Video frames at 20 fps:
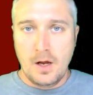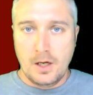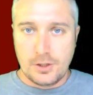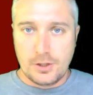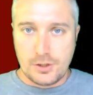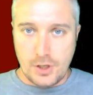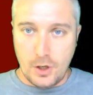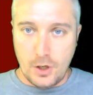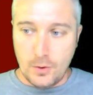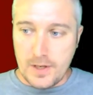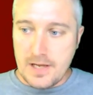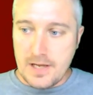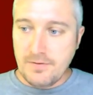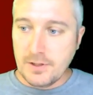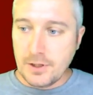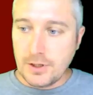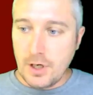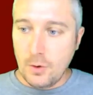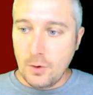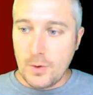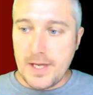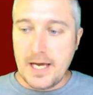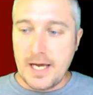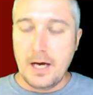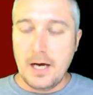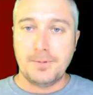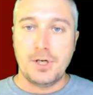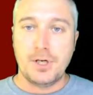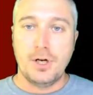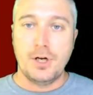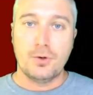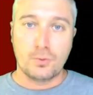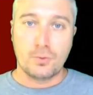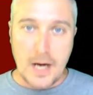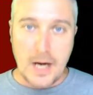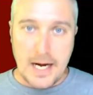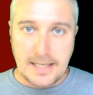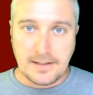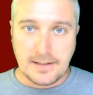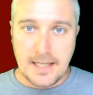So even though we helped
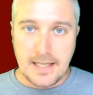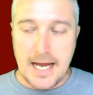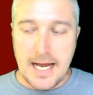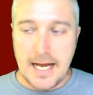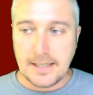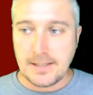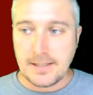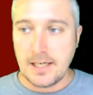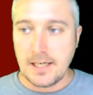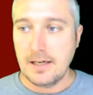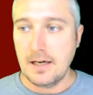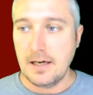write that,